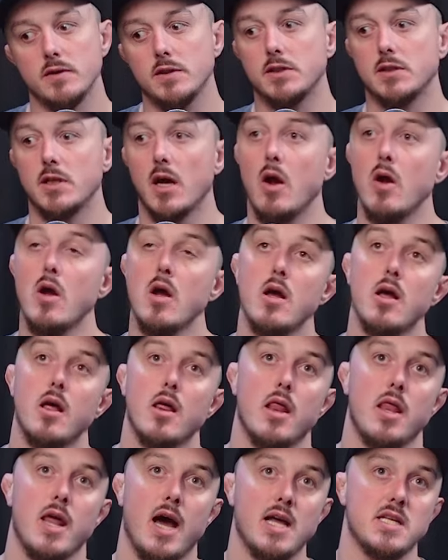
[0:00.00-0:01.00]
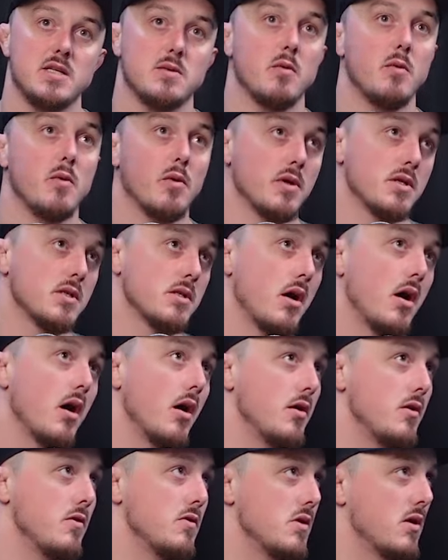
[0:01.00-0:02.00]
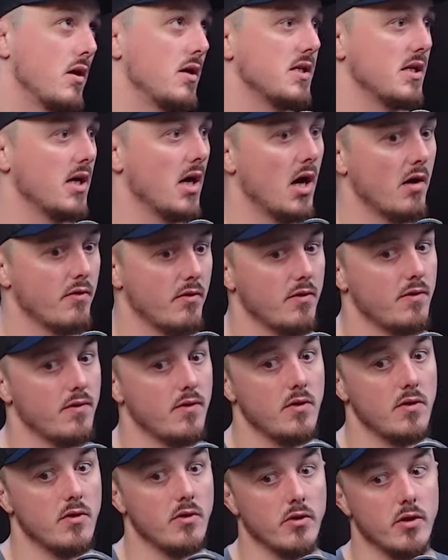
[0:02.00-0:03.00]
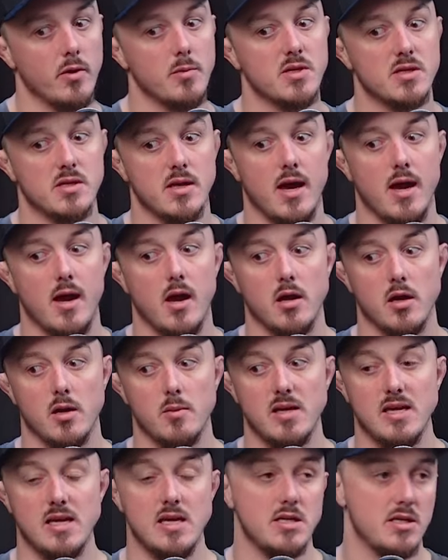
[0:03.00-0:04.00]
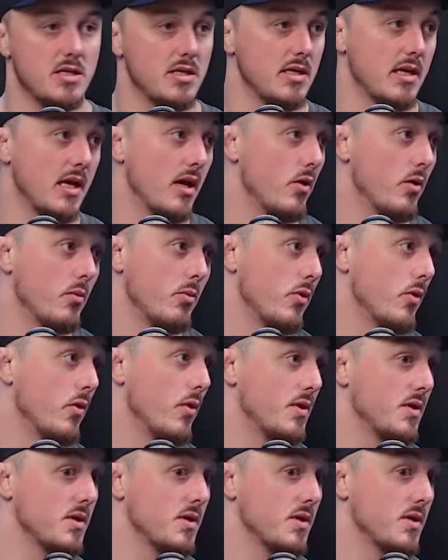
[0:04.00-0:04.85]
And so that's when we want to start utilizing other food groups that are going to be easy to get on board.